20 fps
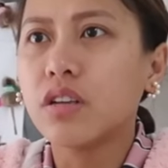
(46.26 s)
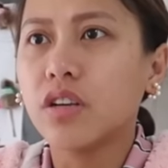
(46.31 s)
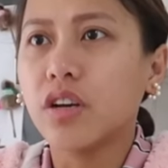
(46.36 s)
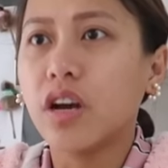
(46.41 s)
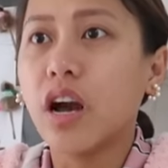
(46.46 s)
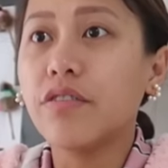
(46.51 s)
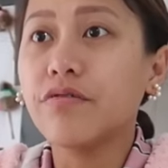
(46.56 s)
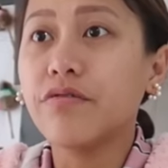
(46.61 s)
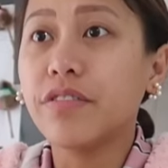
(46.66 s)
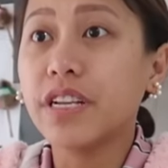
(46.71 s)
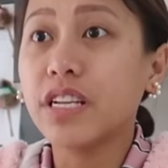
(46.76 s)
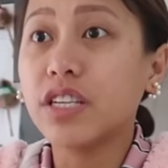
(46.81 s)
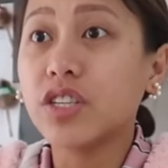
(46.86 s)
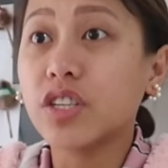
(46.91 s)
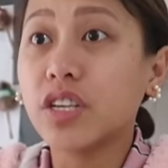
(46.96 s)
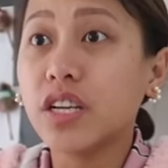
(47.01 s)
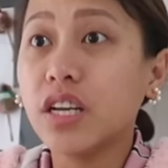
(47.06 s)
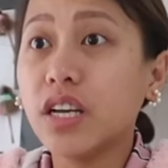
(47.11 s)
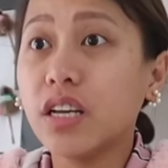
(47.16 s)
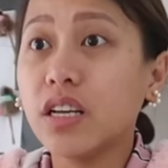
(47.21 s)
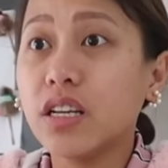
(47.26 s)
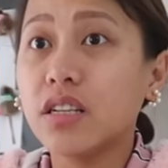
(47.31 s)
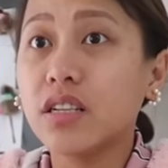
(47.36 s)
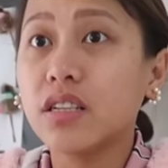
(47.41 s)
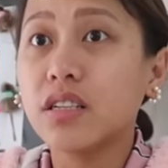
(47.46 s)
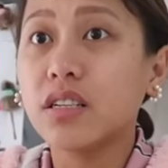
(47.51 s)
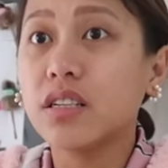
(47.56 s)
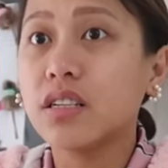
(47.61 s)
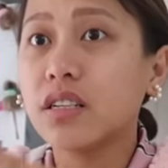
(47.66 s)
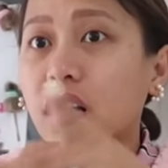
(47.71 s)
You can't finish it?
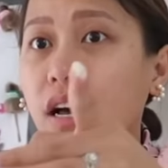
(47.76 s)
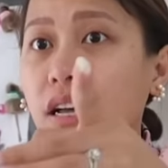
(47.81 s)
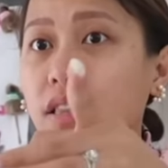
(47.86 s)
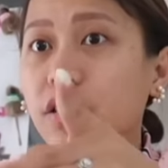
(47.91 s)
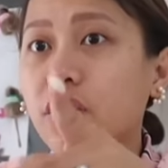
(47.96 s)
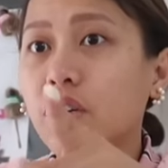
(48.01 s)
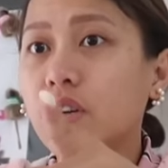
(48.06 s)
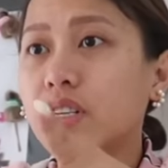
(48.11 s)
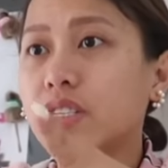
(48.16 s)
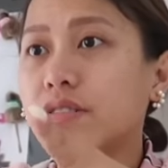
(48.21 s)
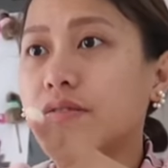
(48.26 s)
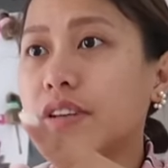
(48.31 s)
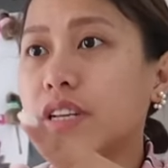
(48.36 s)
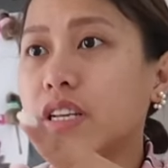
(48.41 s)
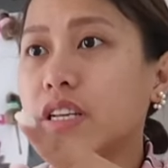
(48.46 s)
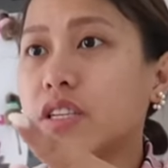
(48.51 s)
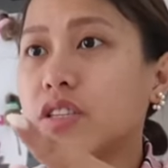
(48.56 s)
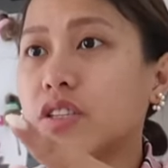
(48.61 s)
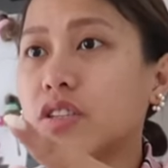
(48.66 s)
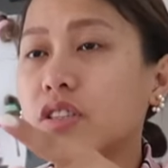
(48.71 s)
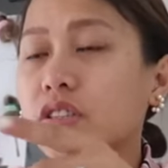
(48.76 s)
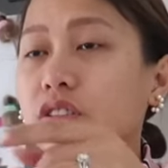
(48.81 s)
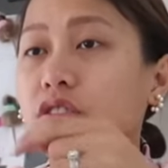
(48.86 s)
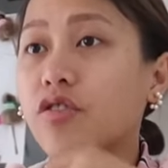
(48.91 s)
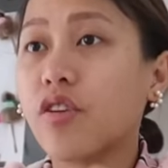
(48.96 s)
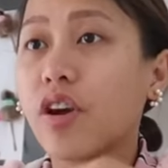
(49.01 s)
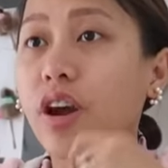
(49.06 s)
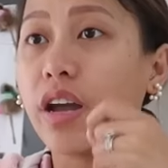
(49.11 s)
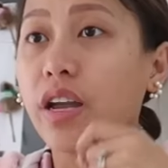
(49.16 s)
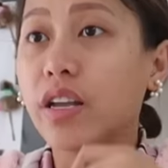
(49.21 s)
I think all is finished.
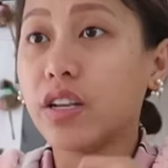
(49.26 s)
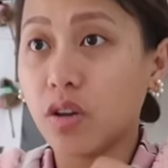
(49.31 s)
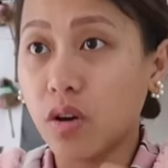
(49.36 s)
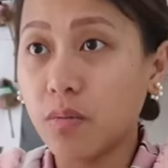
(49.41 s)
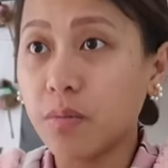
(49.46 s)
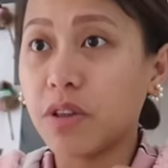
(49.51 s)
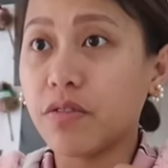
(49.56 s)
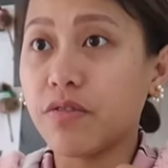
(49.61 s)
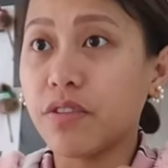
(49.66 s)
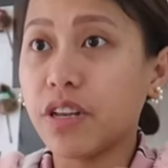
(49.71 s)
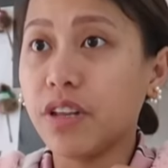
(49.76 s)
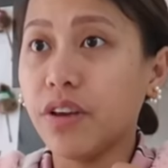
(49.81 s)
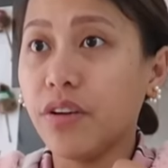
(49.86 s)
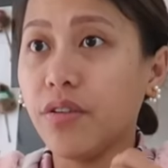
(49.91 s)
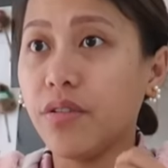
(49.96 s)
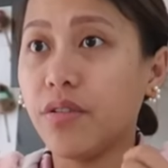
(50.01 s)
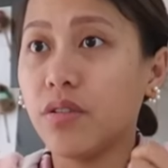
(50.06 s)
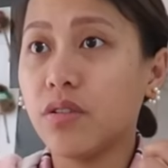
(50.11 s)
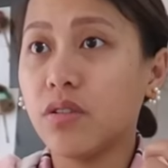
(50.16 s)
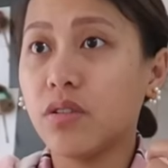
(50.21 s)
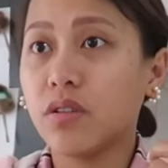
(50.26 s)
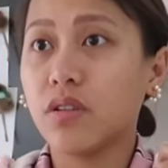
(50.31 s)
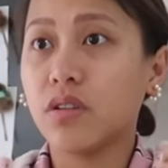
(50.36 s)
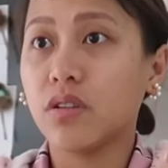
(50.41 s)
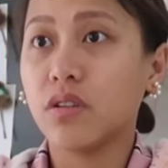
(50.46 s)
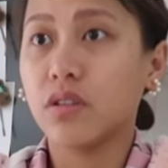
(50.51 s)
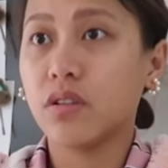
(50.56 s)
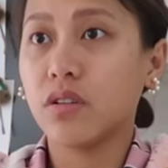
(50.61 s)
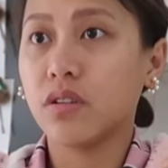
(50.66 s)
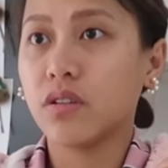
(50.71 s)
Try. Do you want me to feed you?
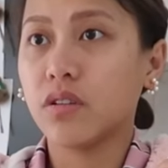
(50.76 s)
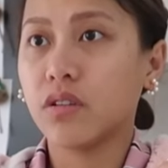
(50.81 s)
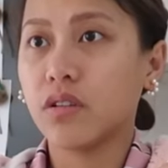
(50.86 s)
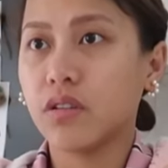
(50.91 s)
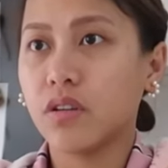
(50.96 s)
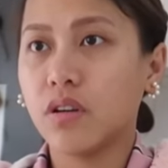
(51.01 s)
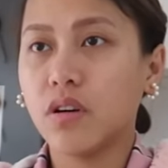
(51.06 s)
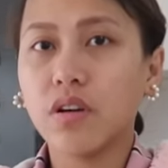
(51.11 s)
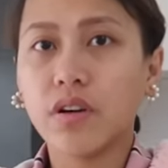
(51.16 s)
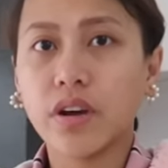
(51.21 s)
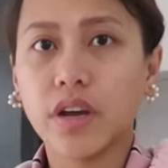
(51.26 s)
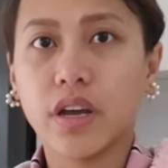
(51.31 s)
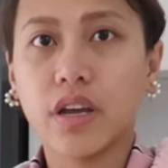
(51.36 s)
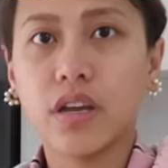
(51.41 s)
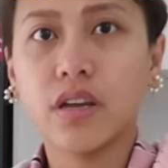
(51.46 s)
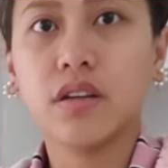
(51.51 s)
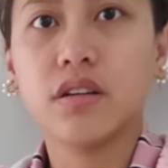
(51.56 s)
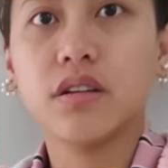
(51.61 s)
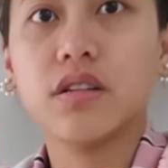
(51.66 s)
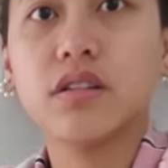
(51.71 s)
Okay.